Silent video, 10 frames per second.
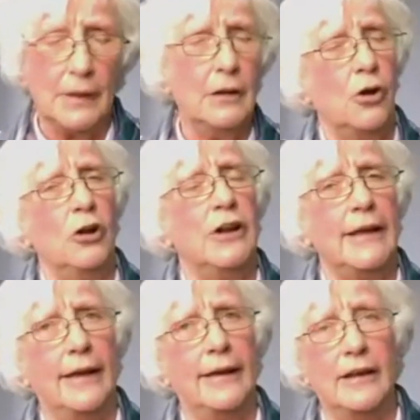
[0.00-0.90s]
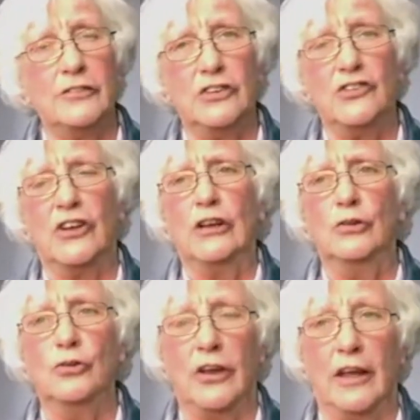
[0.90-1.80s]
A colleague ahead of Internal
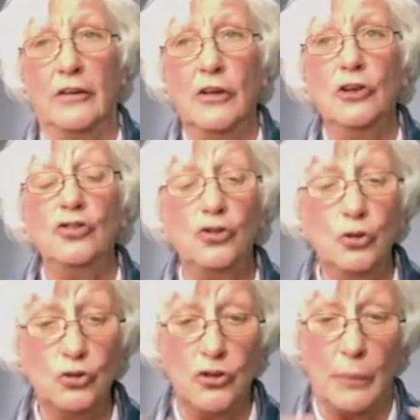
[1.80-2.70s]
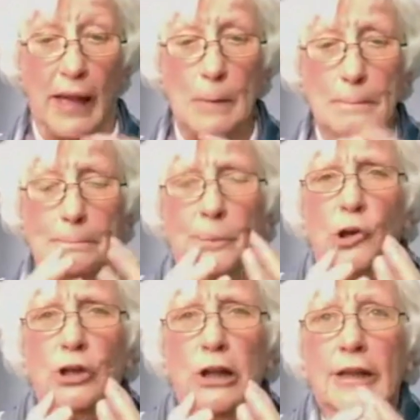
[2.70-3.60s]
Audit talked about
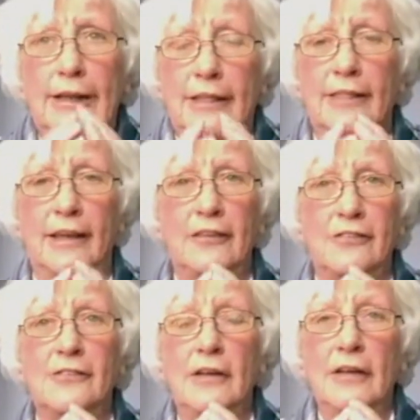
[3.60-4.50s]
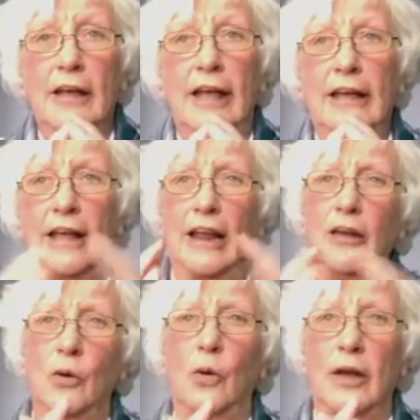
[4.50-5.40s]
bottling this, and I
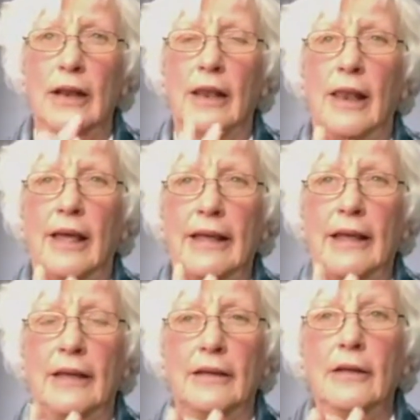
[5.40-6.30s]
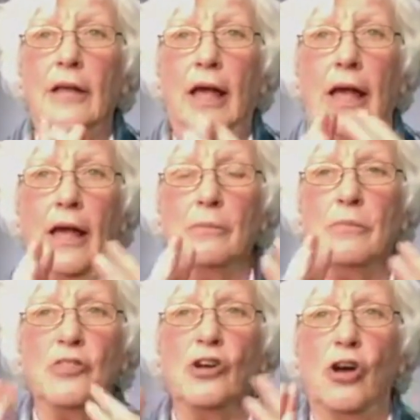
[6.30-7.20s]
quite like
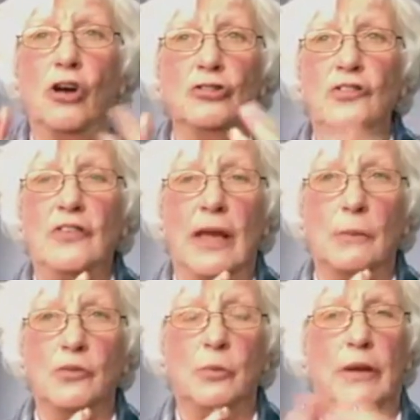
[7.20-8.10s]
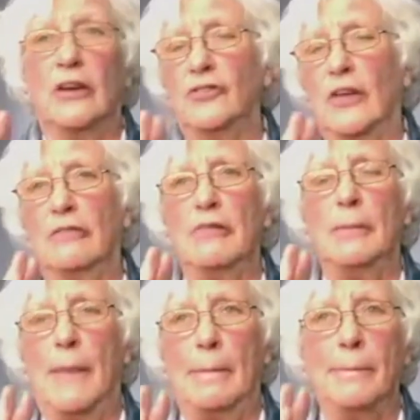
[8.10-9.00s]
the concept, because I
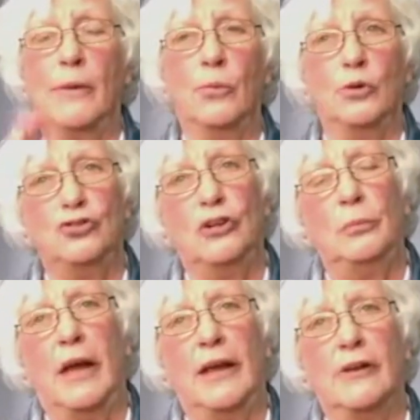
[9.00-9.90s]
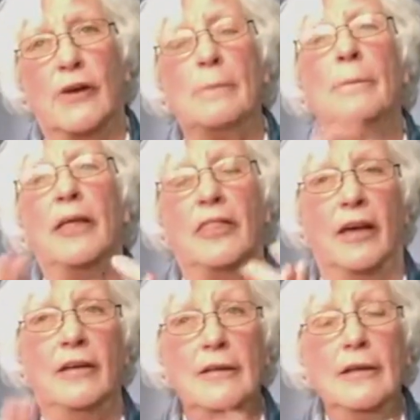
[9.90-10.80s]
remember watching my
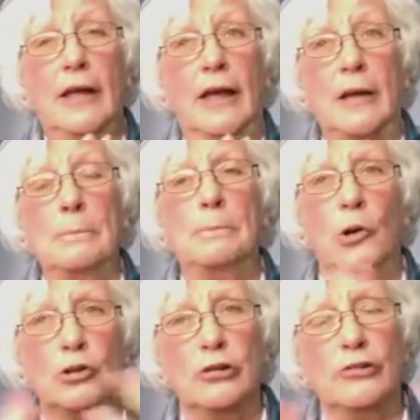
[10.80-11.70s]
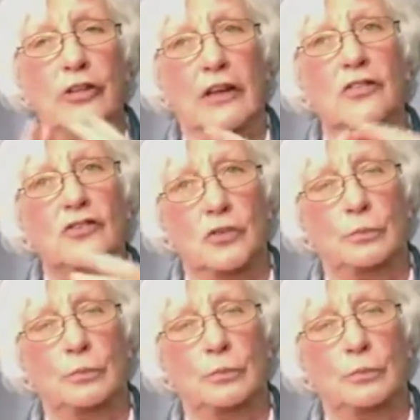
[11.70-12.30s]
grandmother bottle things to